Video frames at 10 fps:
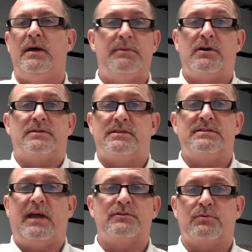because the
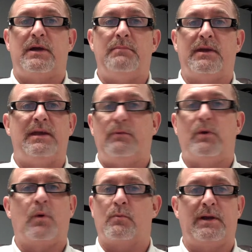sales were coming in and
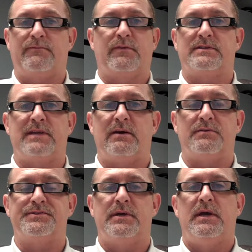we weren't ready for the
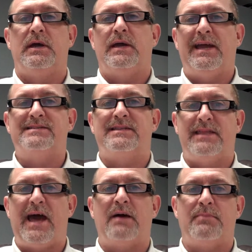sales. It's
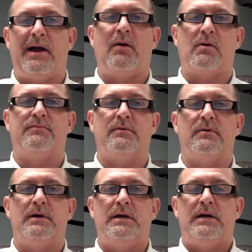that powerful.